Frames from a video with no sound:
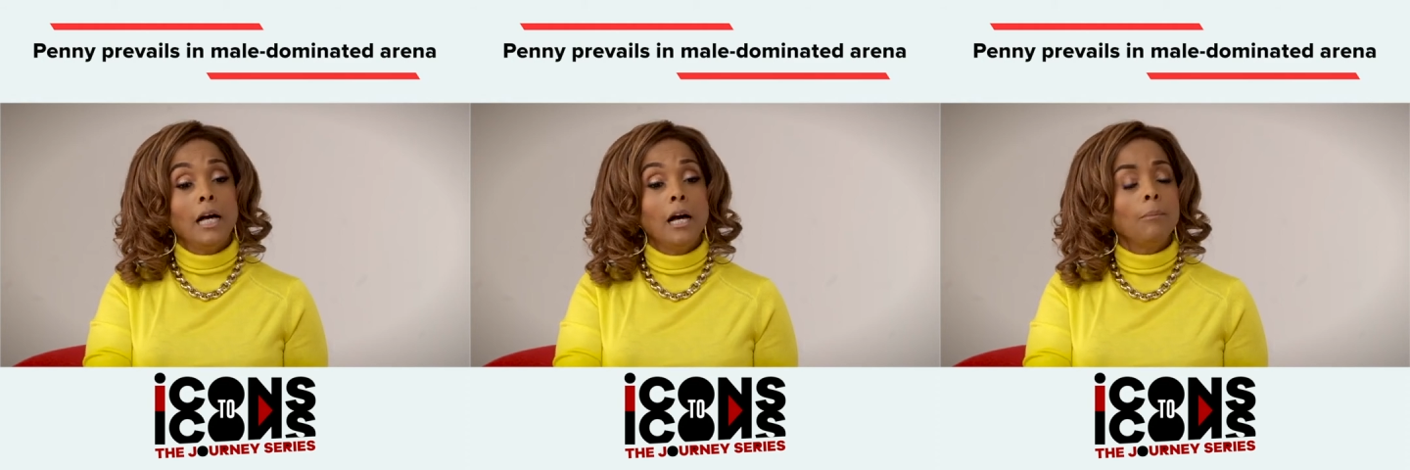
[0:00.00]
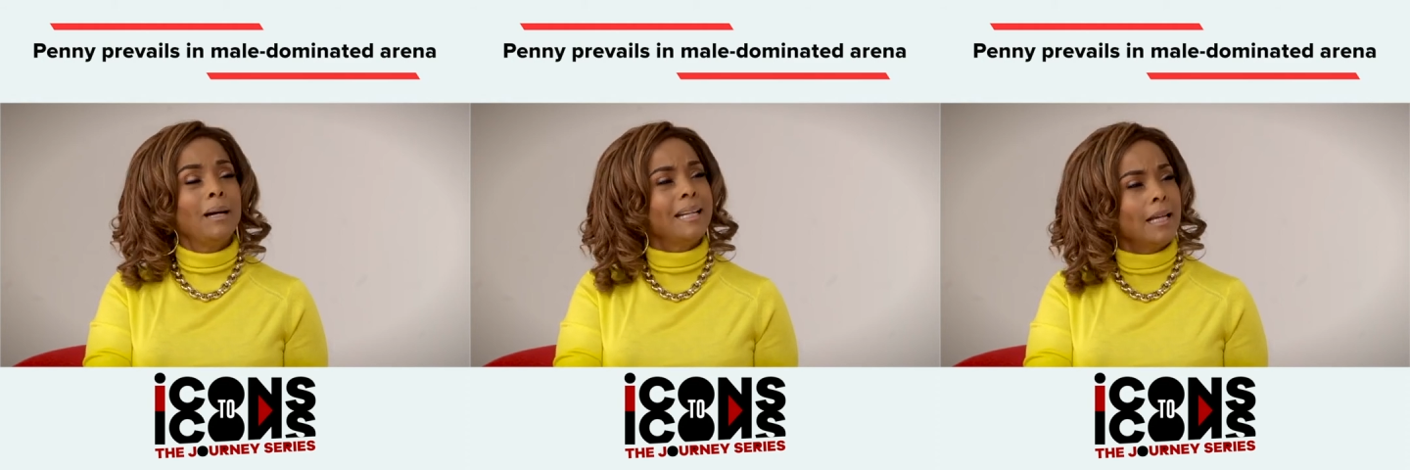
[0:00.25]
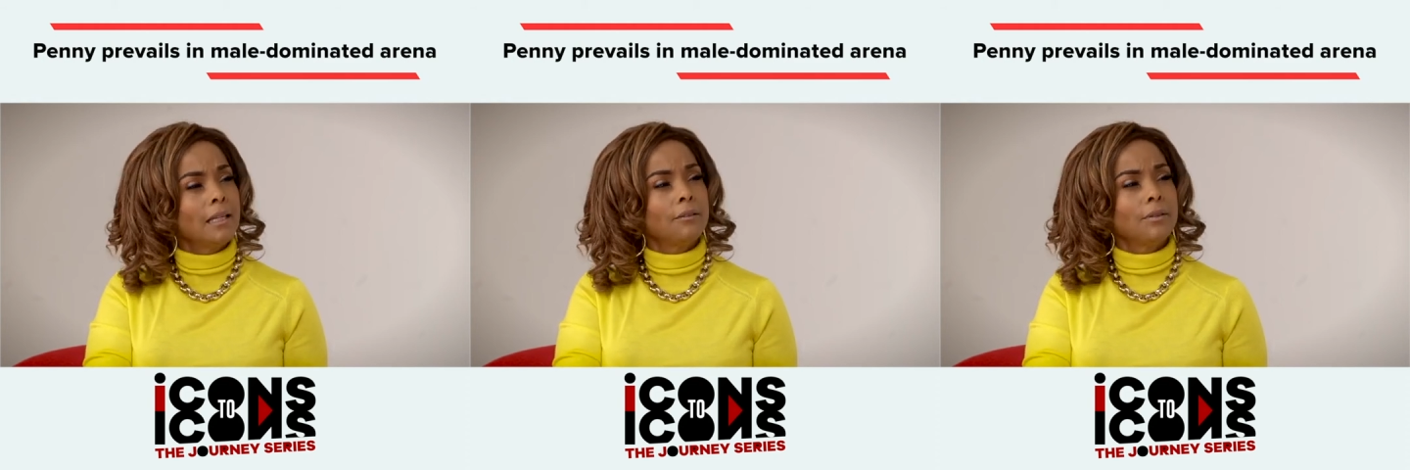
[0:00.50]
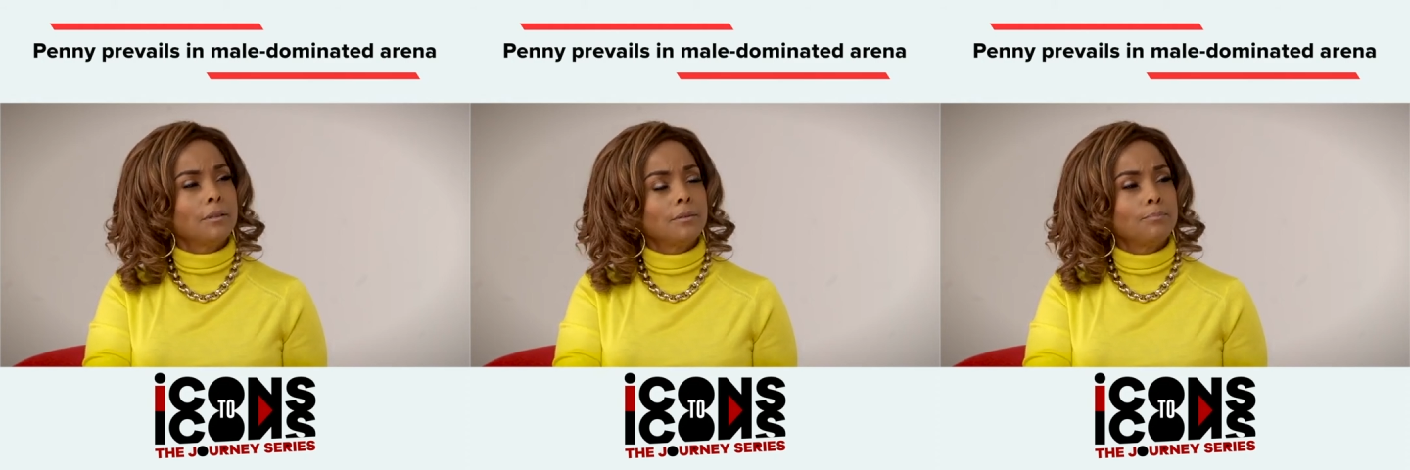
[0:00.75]
Um, and I
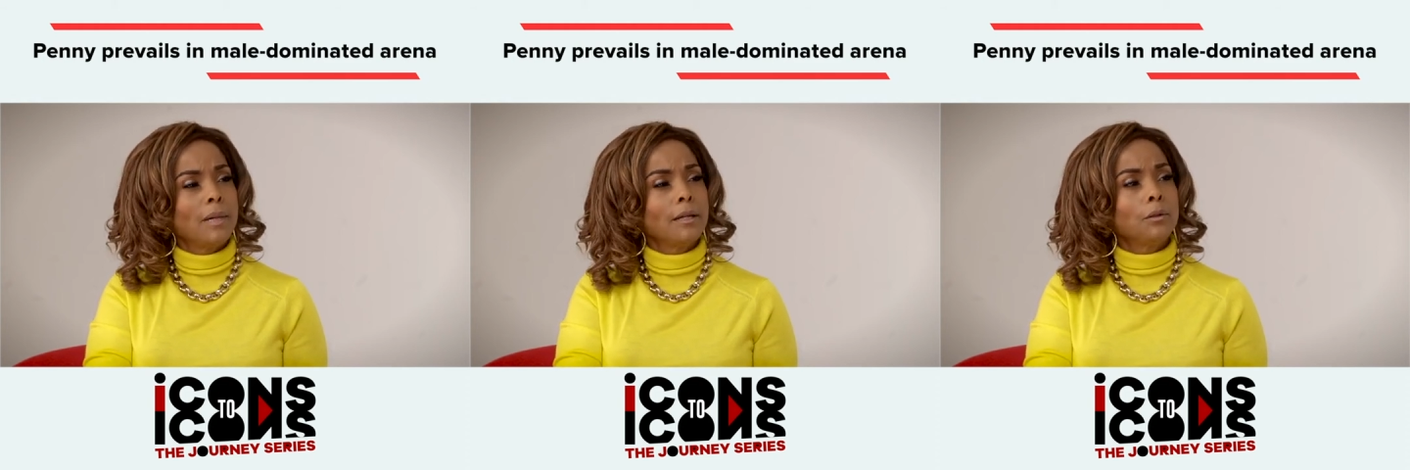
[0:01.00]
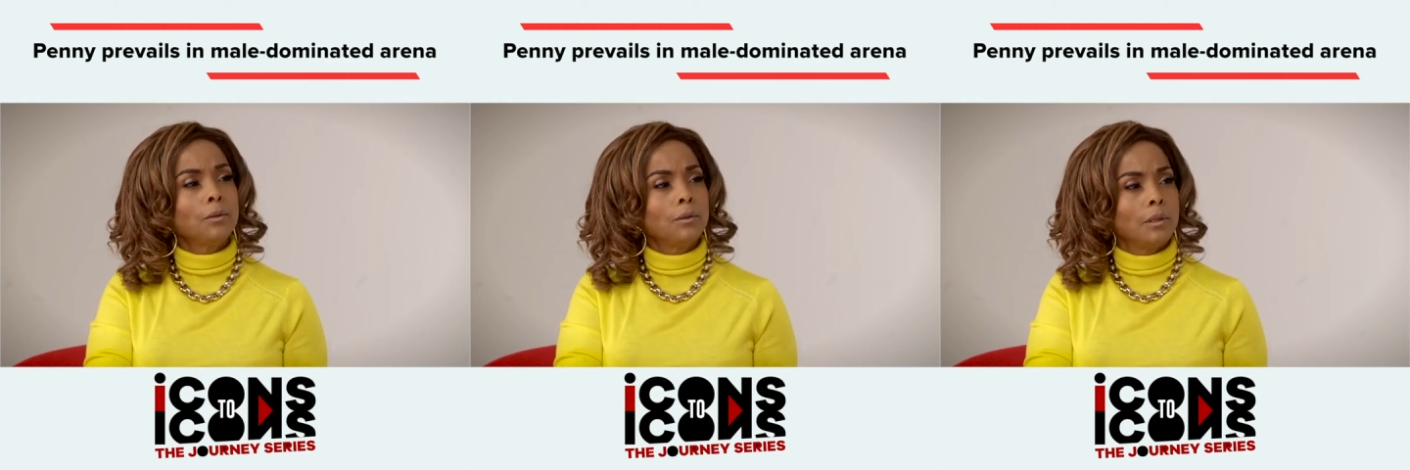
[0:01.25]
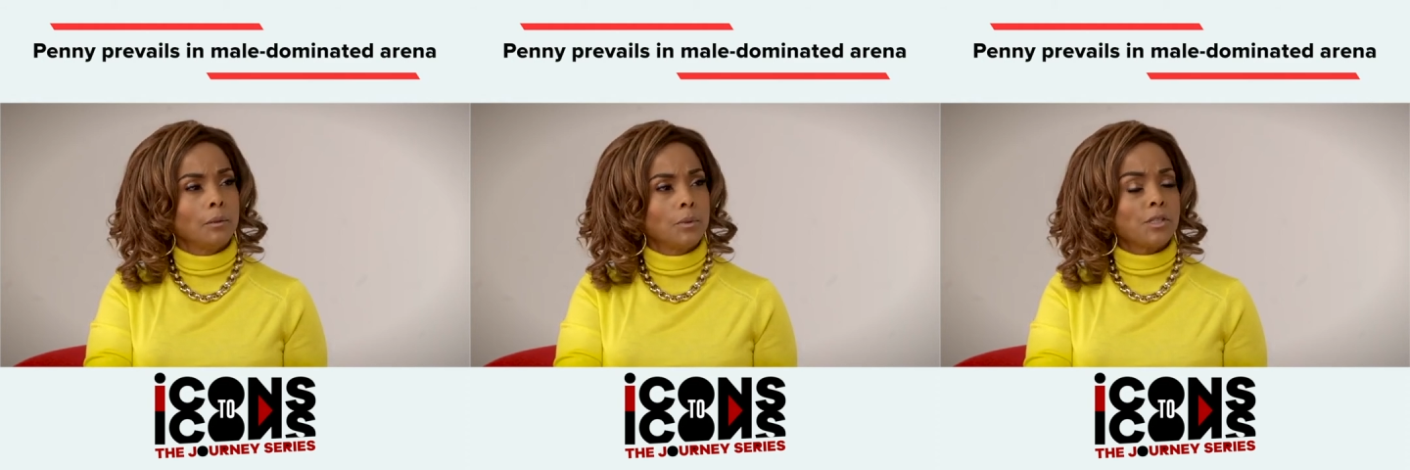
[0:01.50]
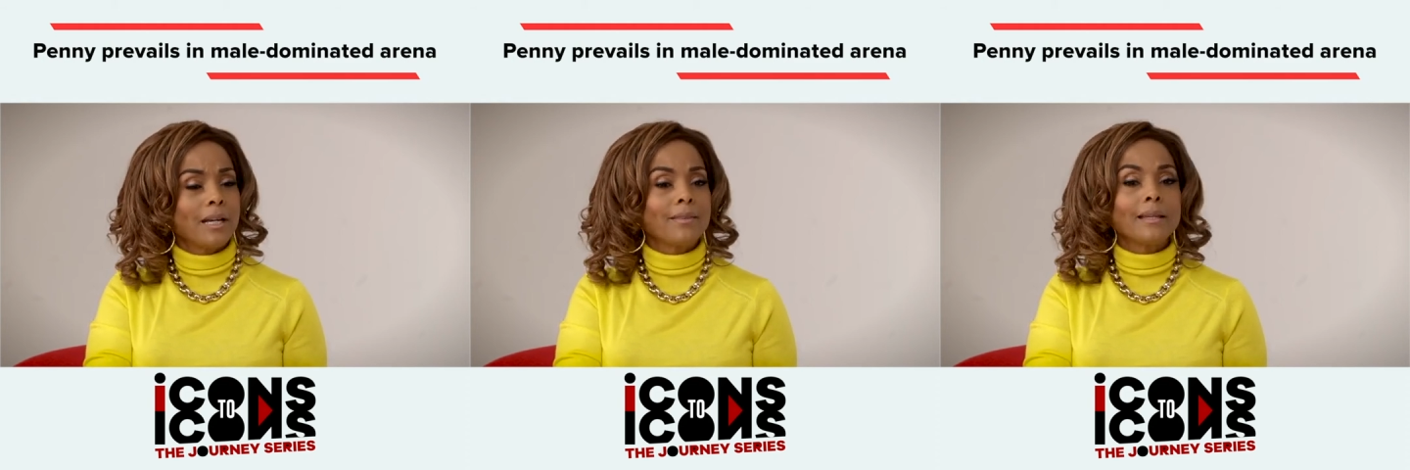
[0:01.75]
give it my all,
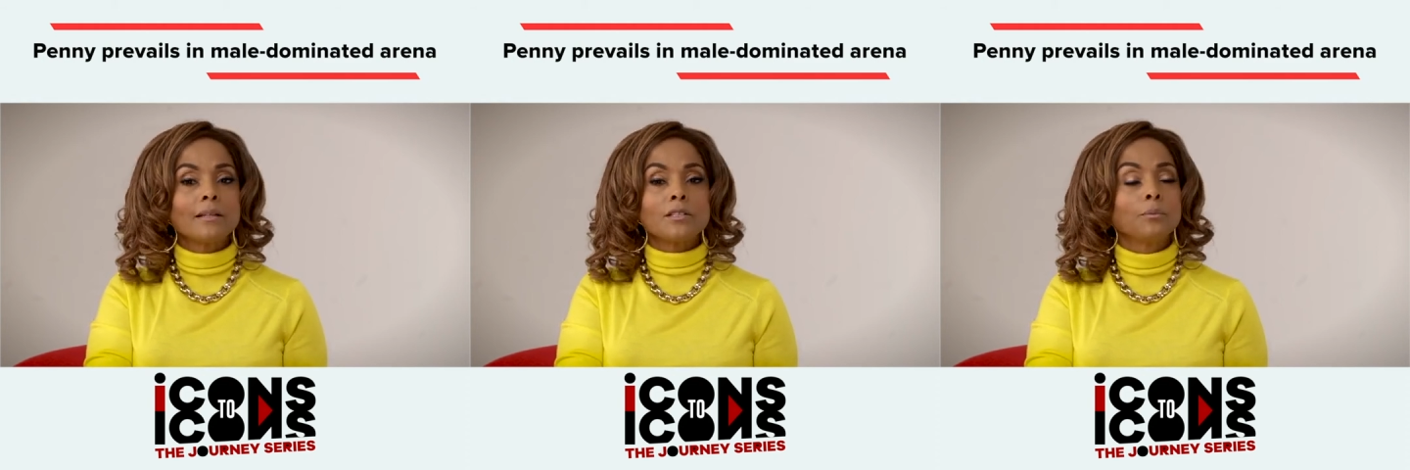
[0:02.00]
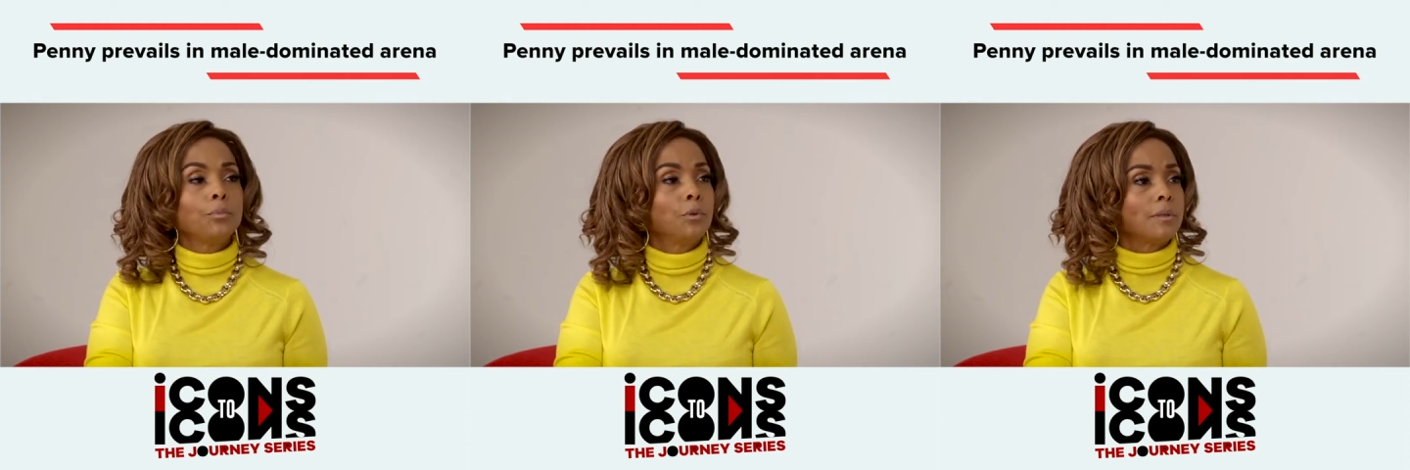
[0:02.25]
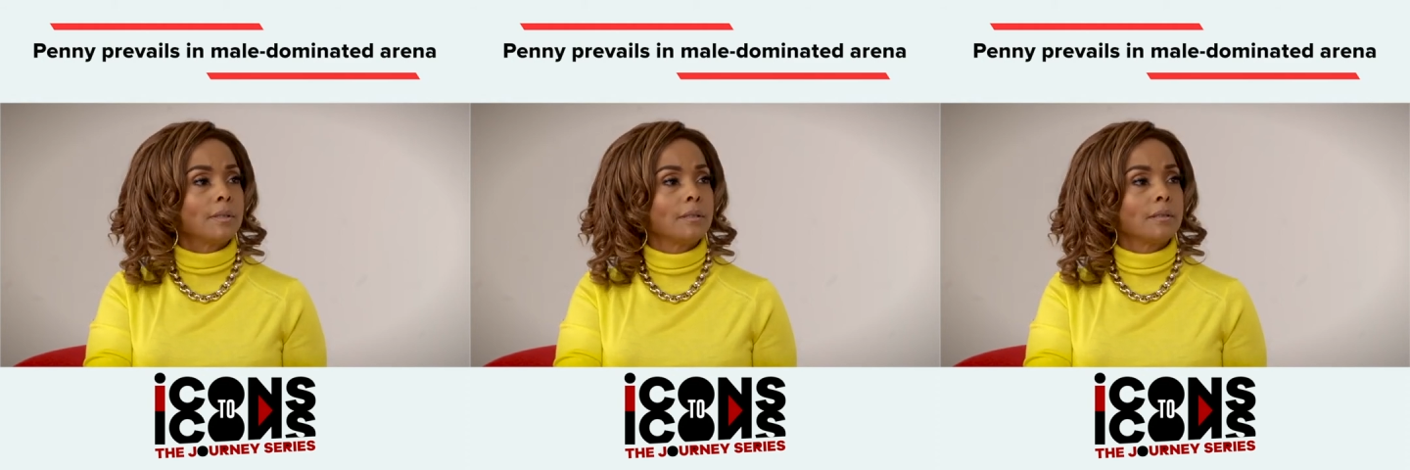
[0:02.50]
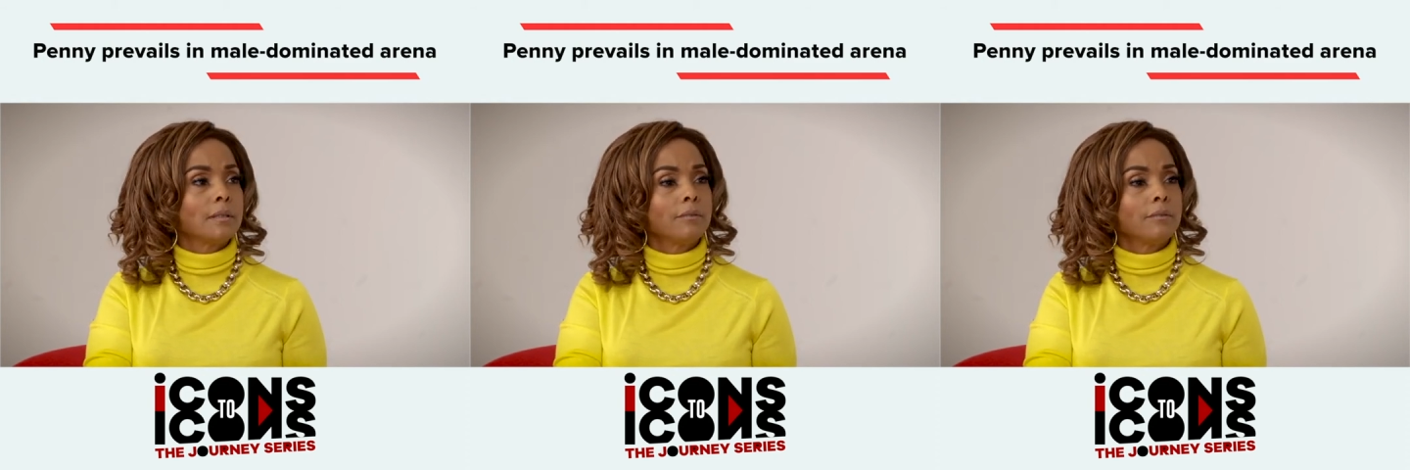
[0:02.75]
which I think is important.